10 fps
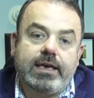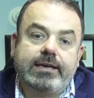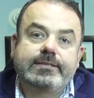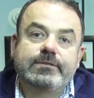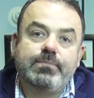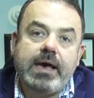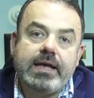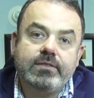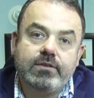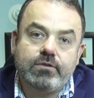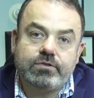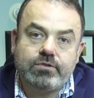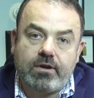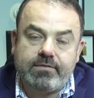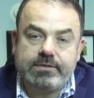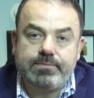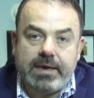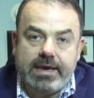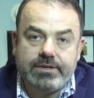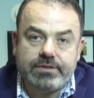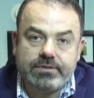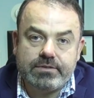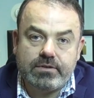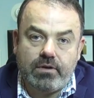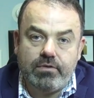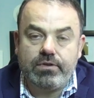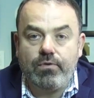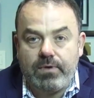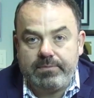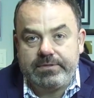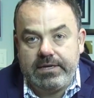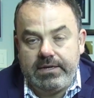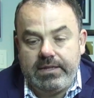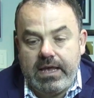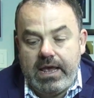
Expand your service pages on your website,